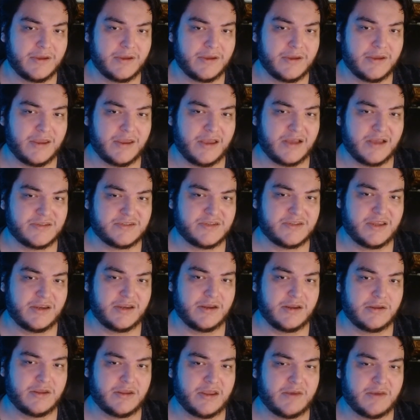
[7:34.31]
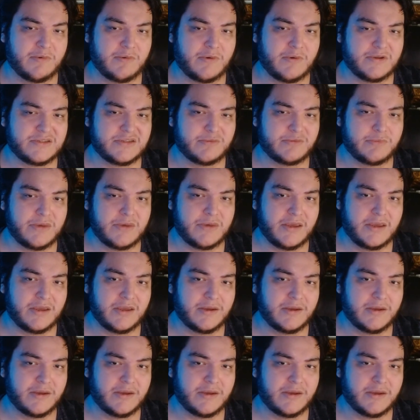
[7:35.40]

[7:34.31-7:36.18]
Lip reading: He wants to be